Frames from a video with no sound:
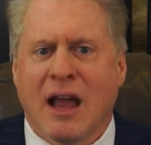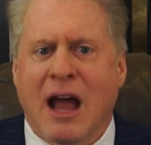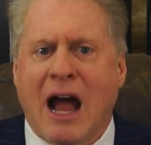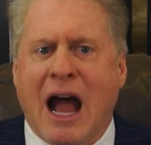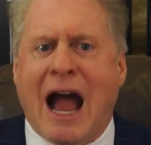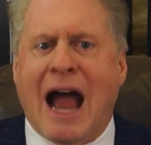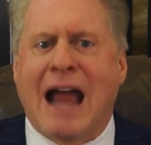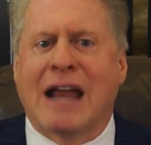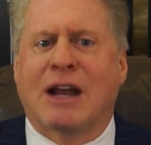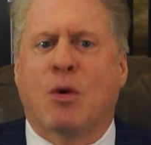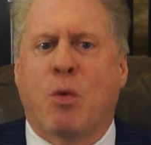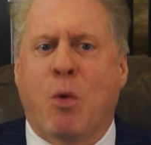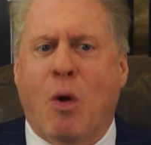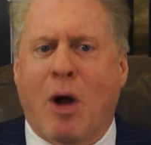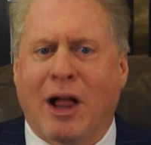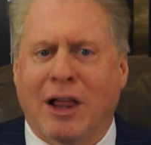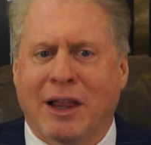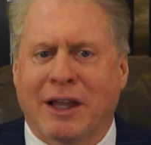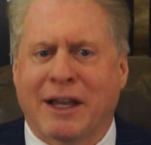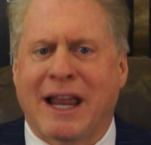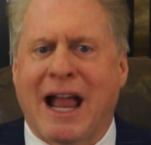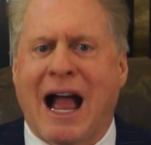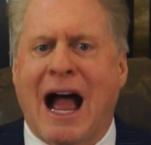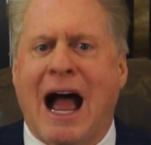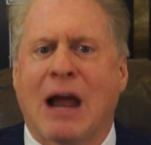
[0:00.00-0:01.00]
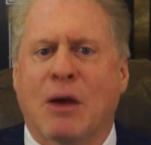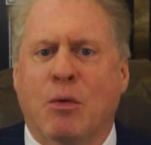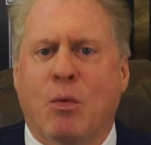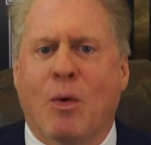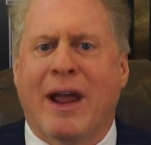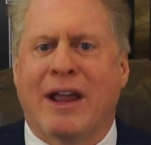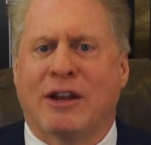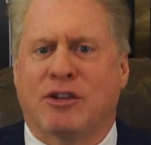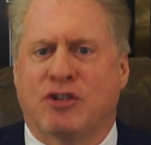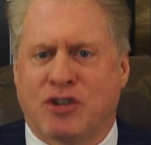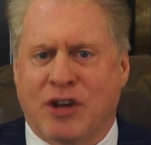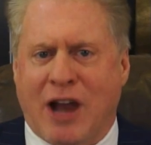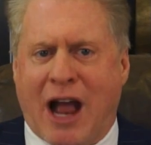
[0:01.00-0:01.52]
high-quality,
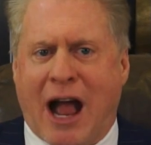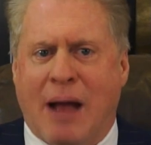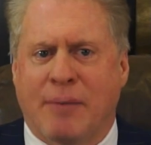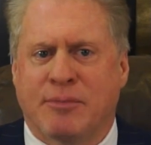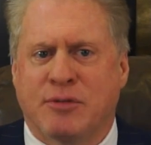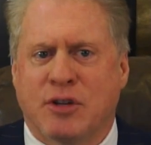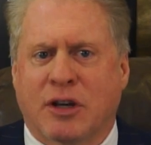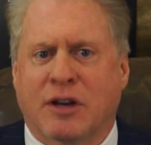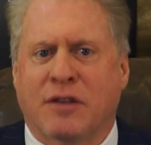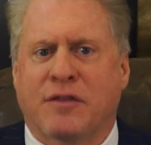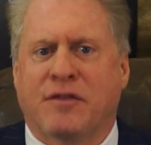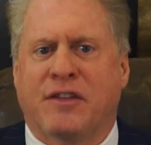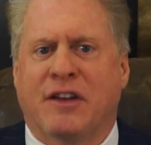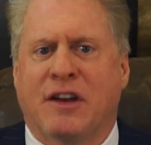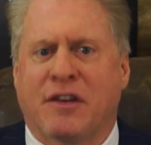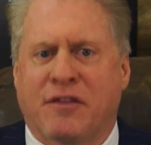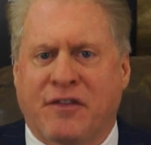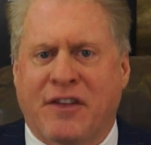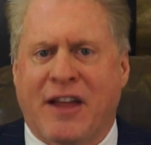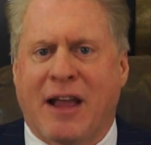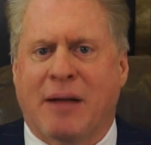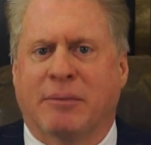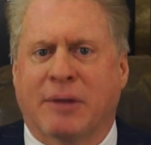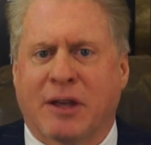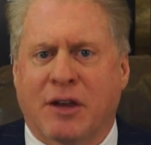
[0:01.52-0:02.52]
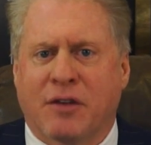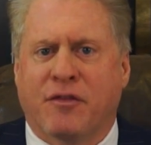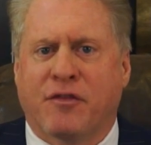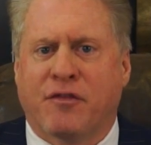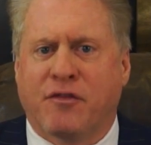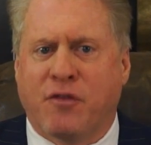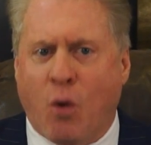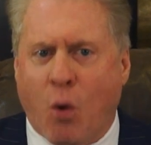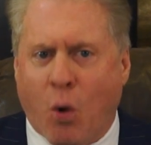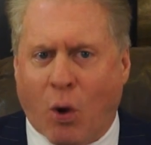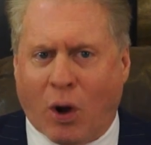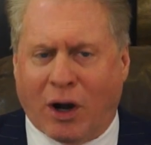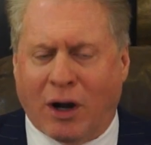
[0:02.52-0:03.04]
high-wage jobs you could feed a family of
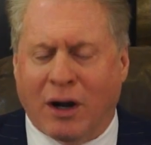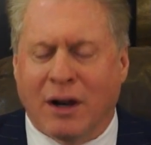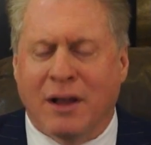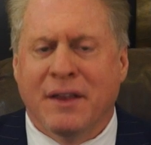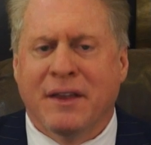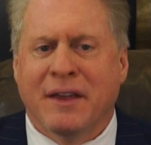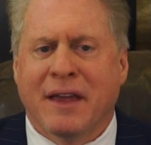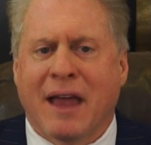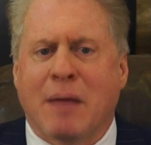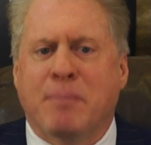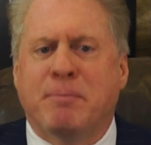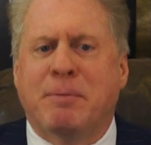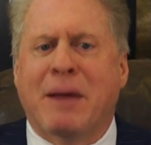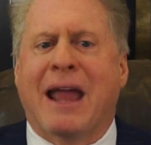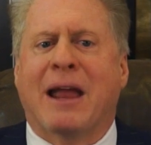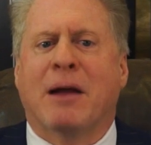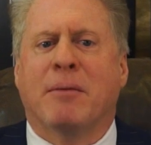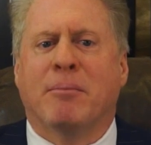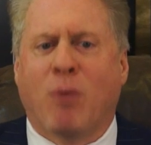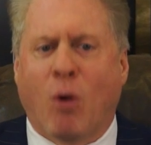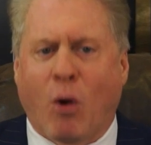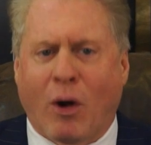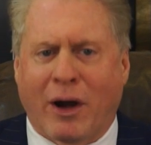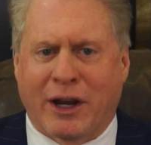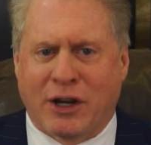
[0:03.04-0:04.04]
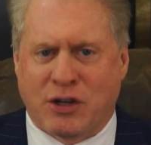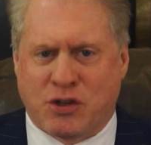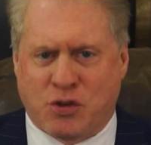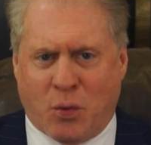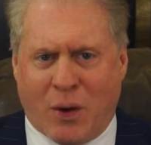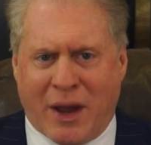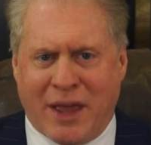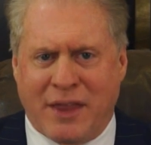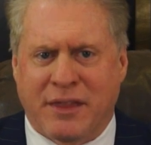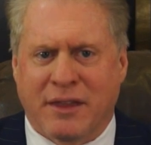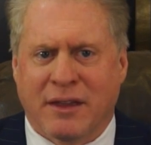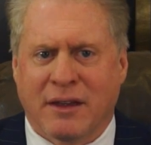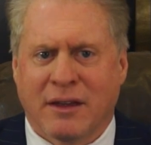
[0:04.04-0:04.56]
4 and pay a mortgage
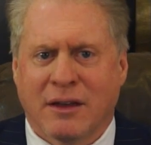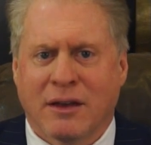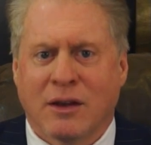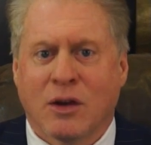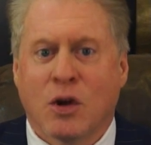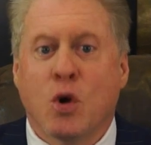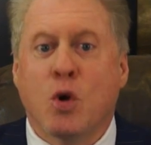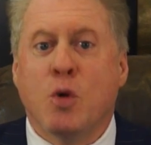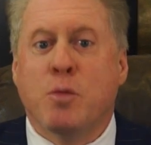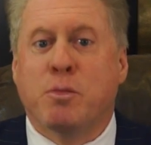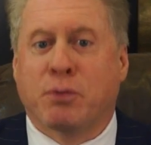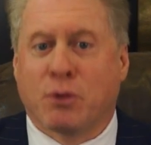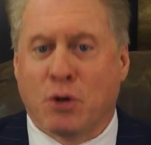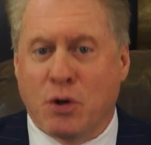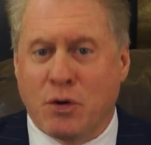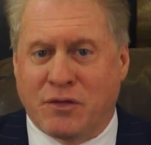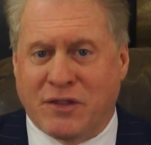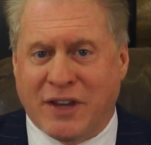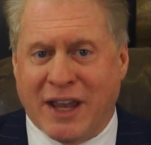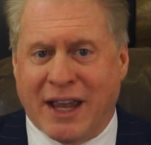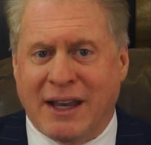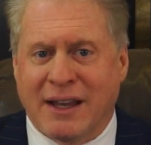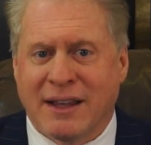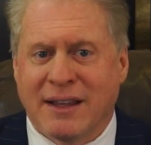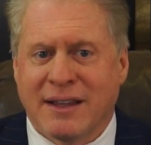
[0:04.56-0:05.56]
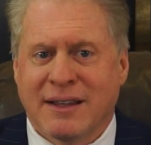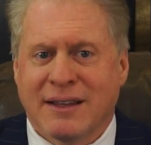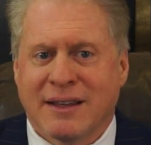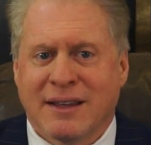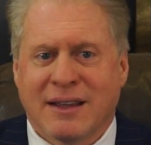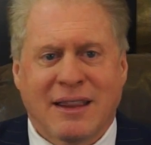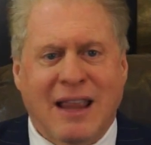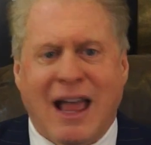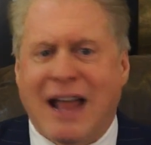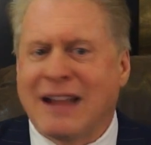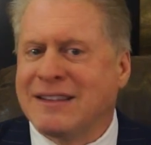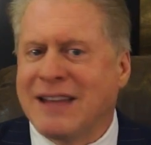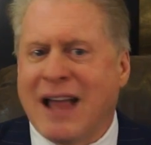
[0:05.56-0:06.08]
with. Who proved it?
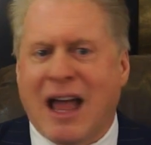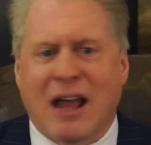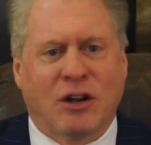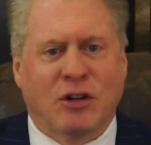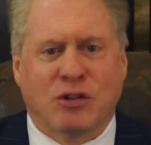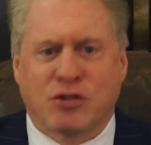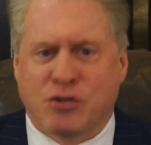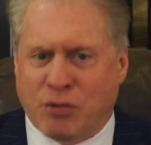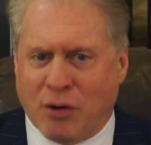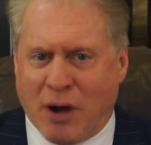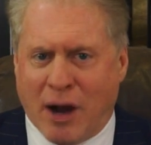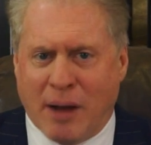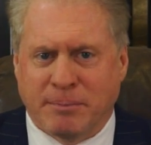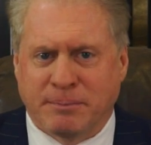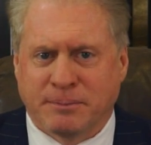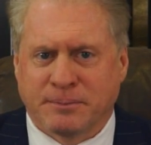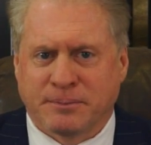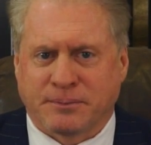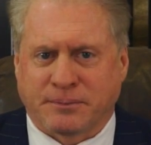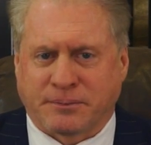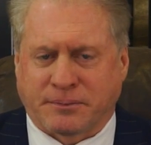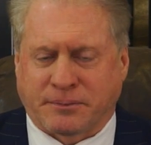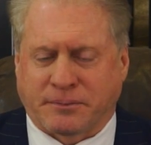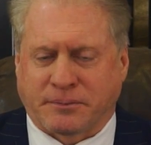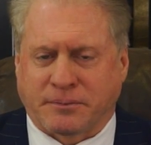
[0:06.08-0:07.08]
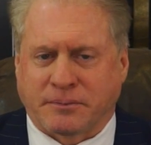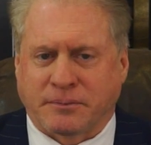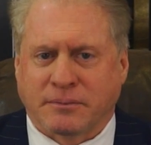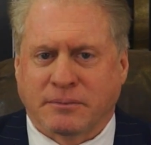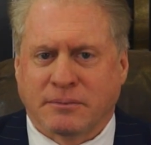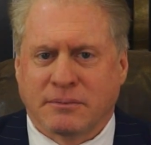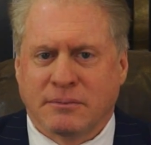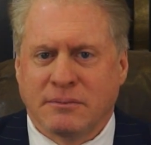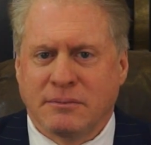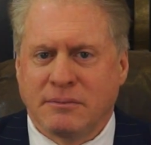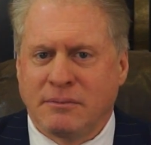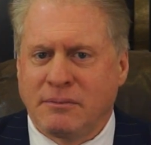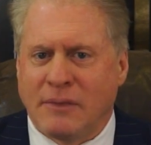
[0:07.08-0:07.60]
Not Donald Trump,
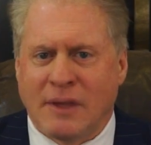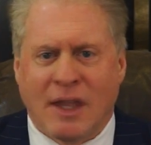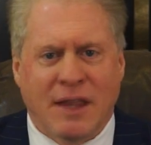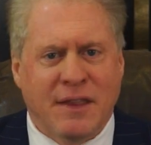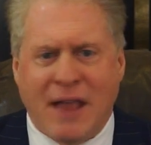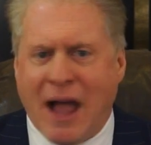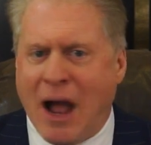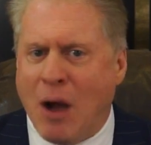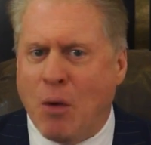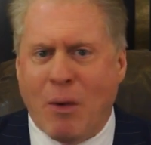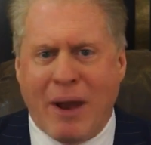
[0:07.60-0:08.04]
not